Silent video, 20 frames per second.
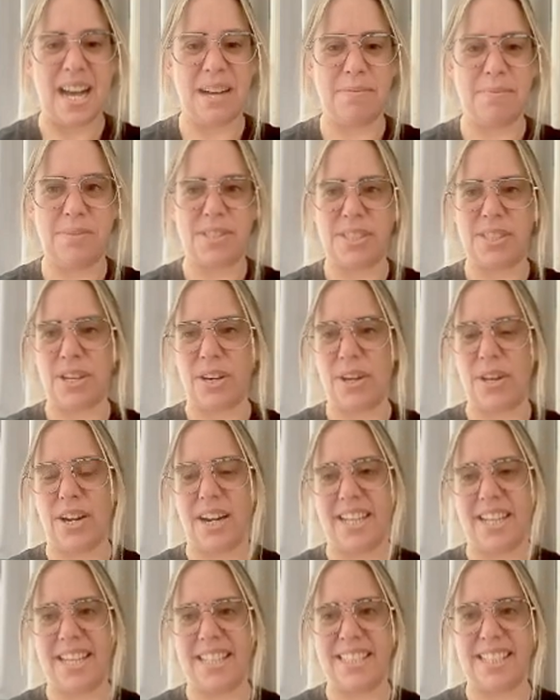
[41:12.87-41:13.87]
So
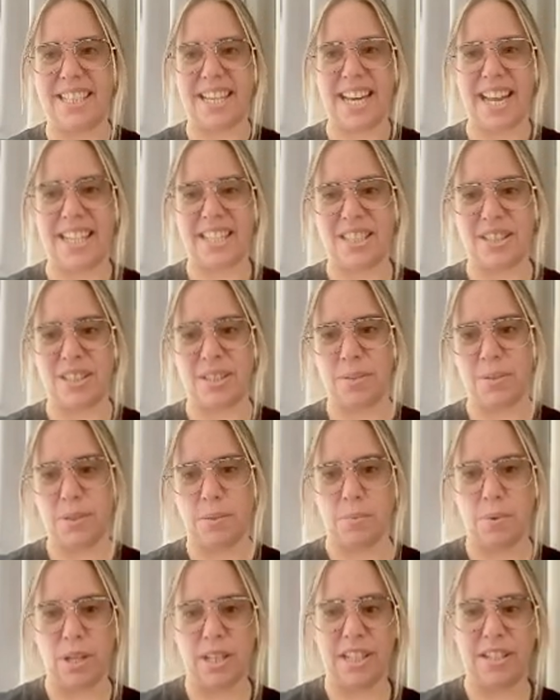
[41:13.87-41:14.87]
I need to connect it to
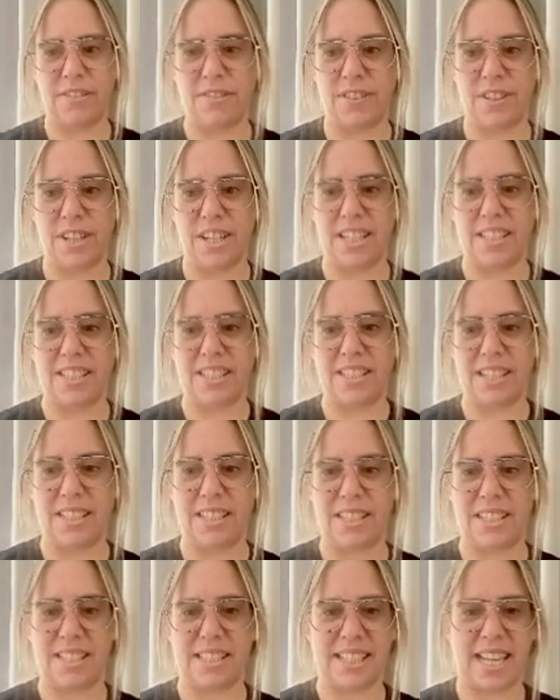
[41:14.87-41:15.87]
a wallet first. I
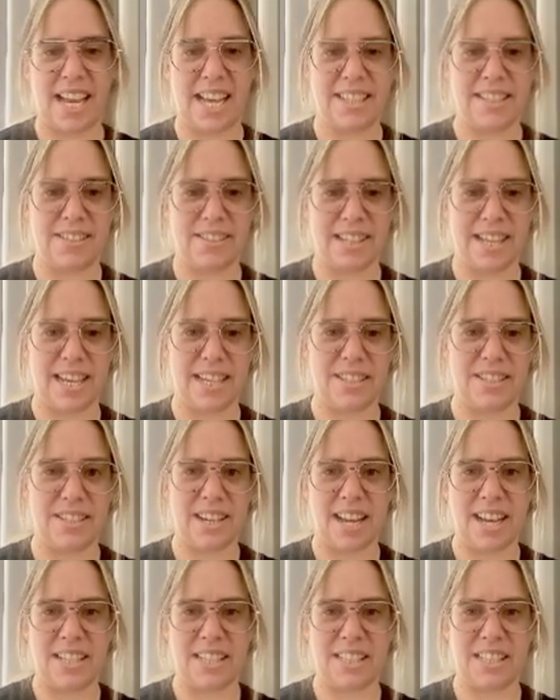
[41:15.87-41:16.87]
just cancel that because
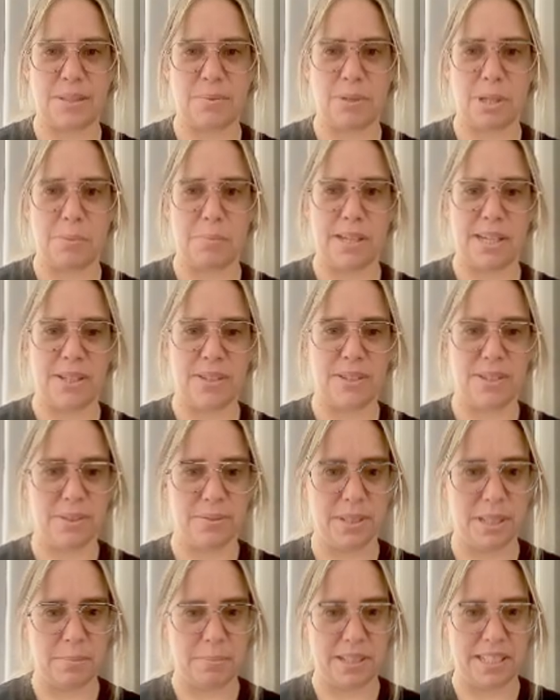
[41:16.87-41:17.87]
I actually want to be on the
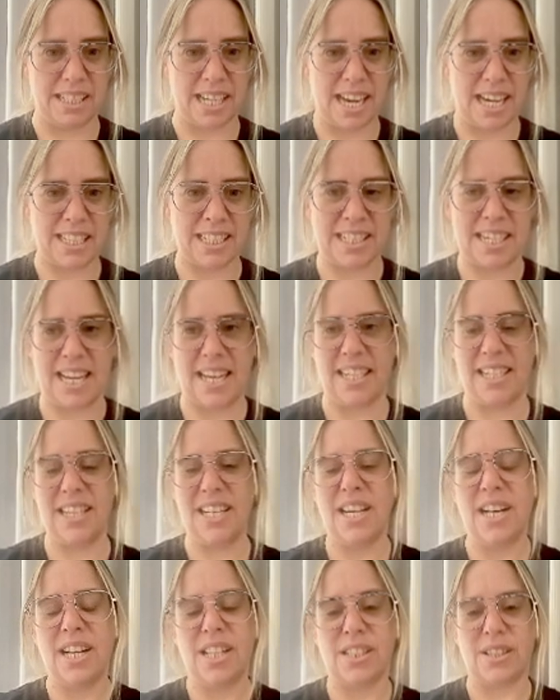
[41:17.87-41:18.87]
Rinkeby testnet.
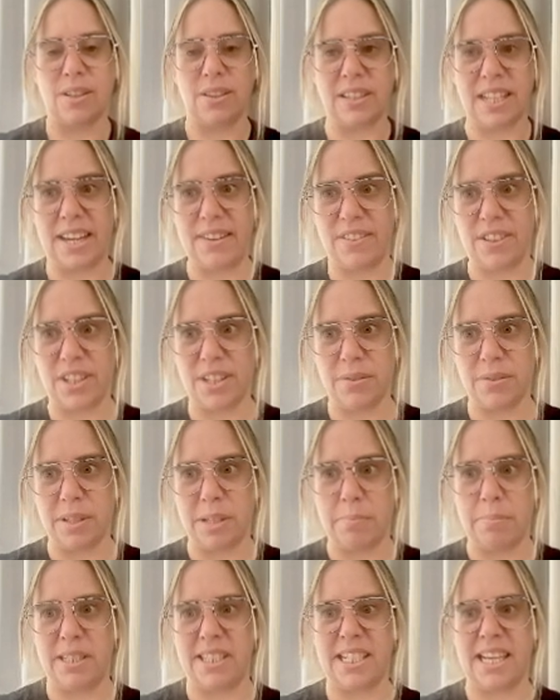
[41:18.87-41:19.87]
So I'll leave it on the
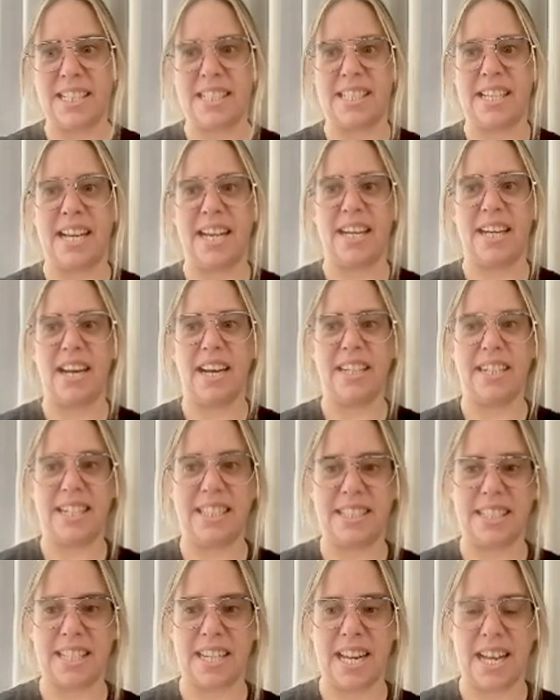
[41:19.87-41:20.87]
Rinkeby testnet. I
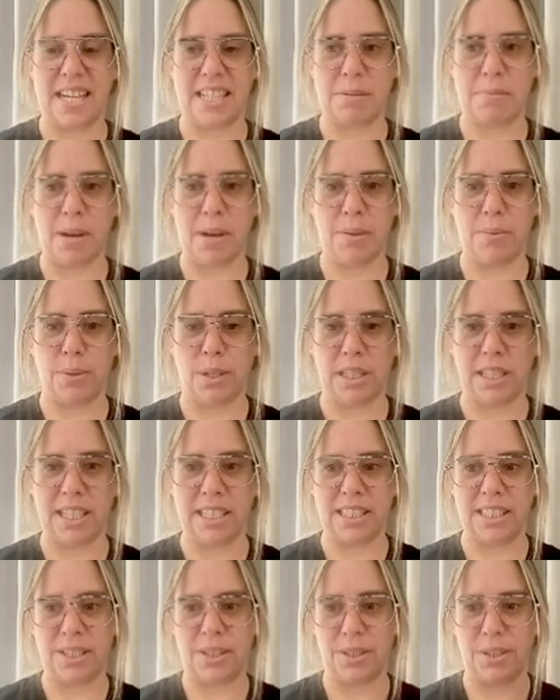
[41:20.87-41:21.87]
need to connect to my
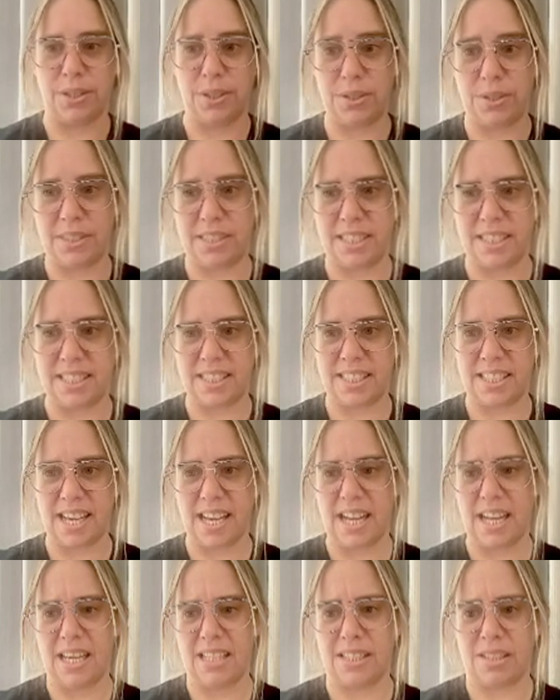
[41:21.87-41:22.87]
wallet to use this.
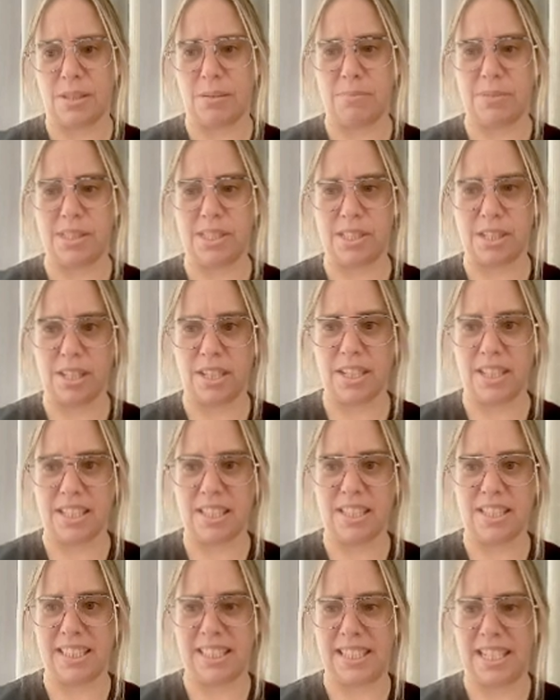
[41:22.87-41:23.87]
So I'm just going to
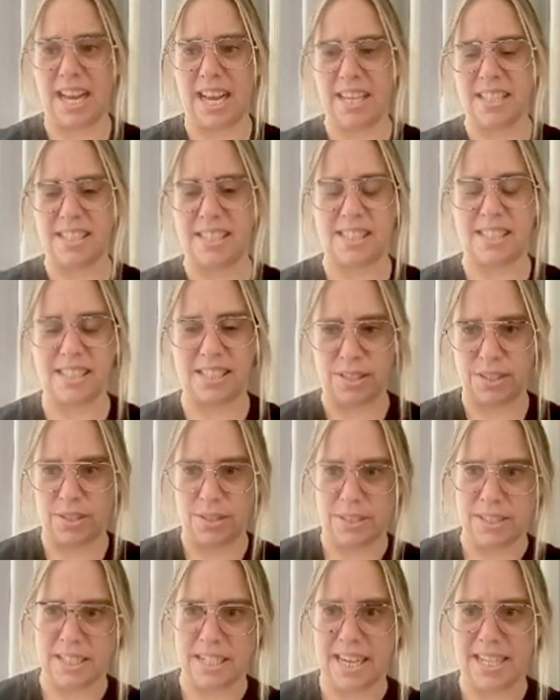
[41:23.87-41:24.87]
click yes
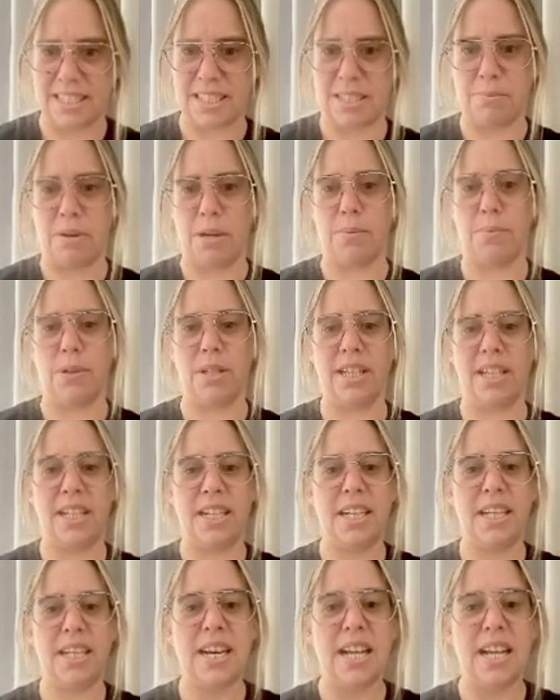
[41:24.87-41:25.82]
to connect to my wallet.